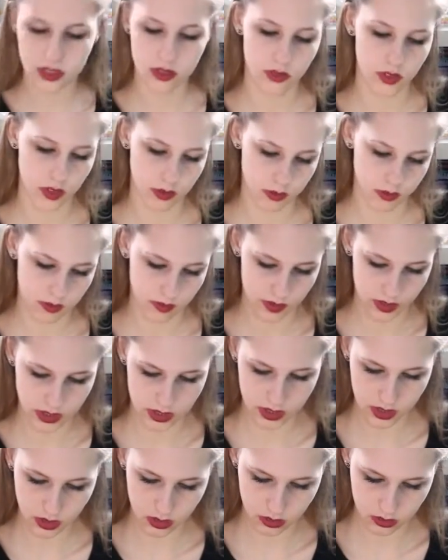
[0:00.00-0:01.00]
is from
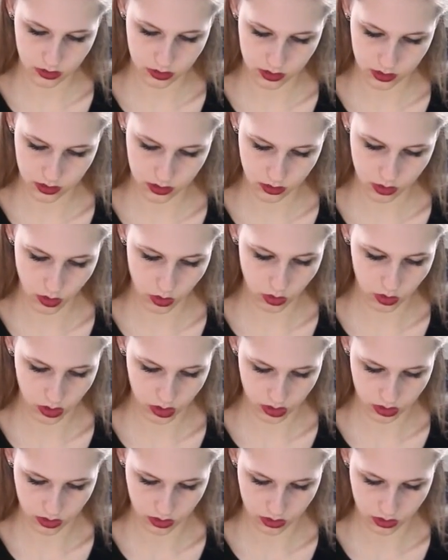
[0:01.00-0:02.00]
Sioux
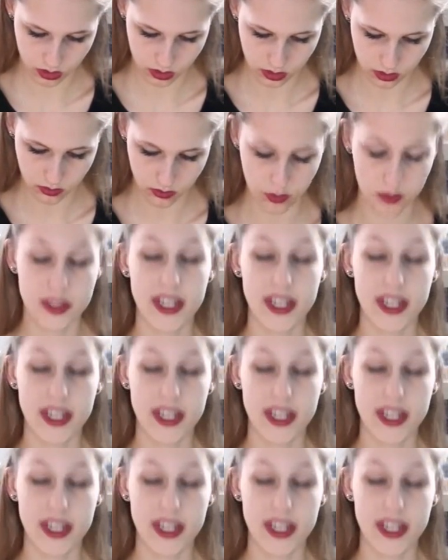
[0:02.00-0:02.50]
Corps, from